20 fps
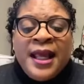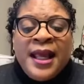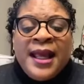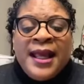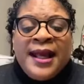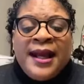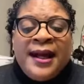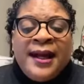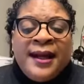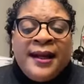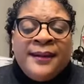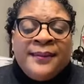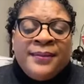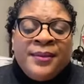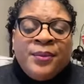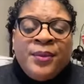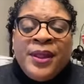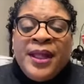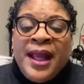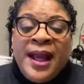Uh,
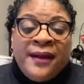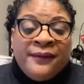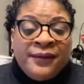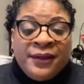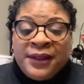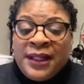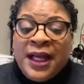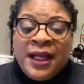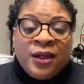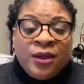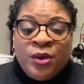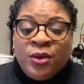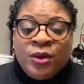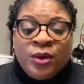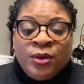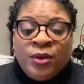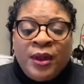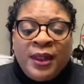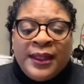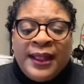we have a lot going
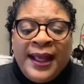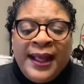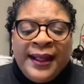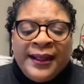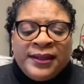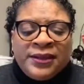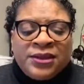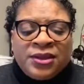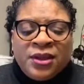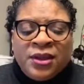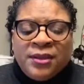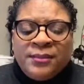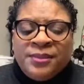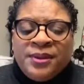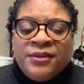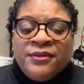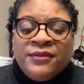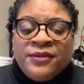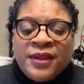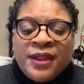on, and it's going to be
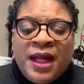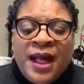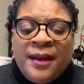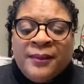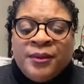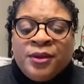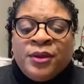phenomenal.